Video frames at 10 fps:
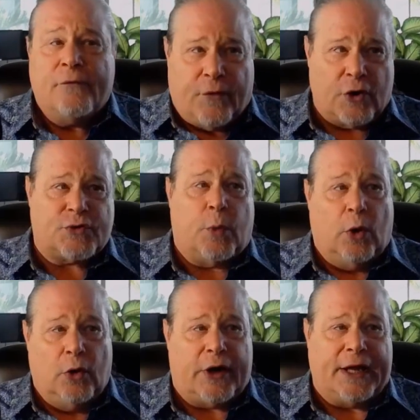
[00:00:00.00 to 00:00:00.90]
First,
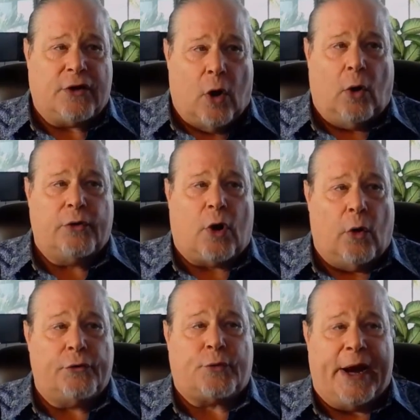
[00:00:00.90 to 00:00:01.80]
we'll look at gold.
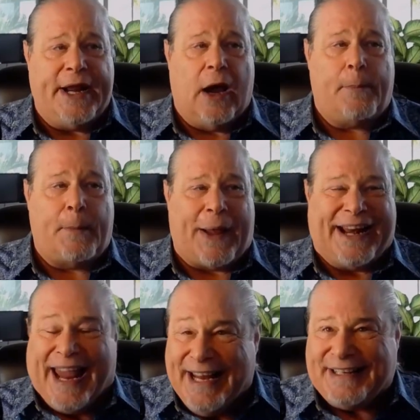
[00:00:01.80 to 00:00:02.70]
Gold trading up
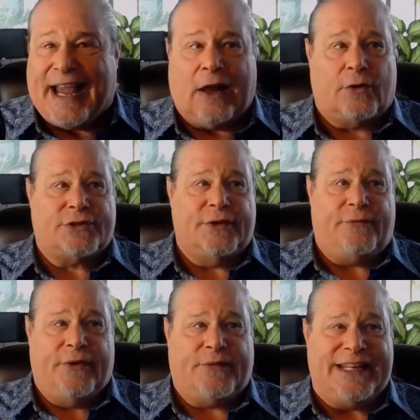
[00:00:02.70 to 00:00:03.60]
about
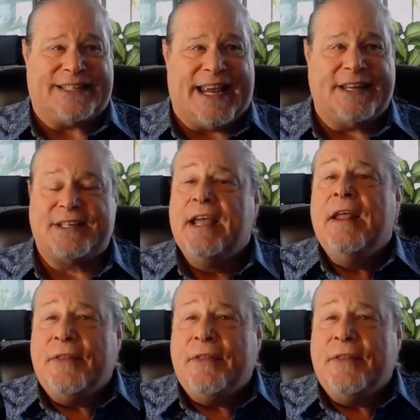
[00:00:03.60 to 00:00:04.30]
$8.50.